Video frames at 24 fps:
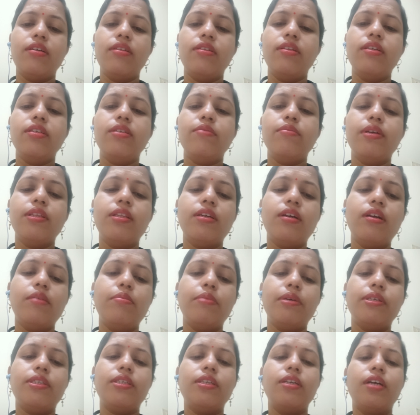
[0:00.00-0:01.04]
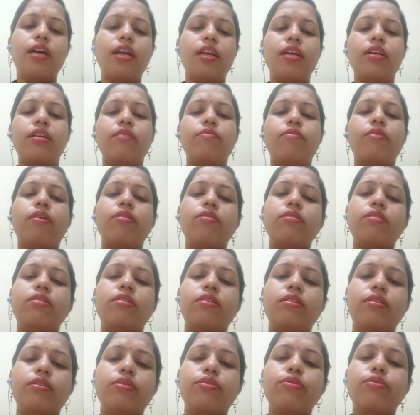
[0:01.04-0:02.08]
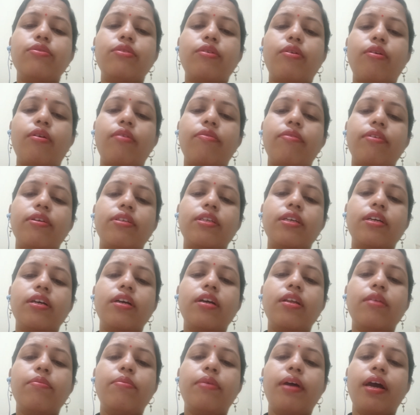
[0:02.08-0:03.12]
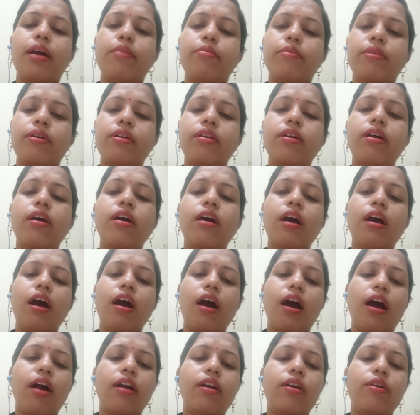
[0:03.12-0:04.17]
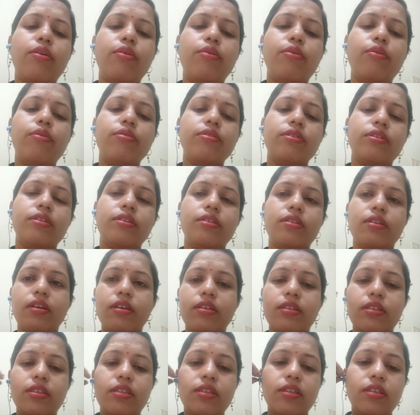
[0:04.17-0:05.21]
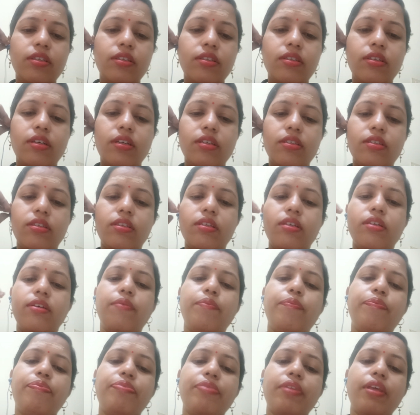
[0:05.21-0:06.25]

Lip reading: This method basically involves the use of a single primer at low stringency.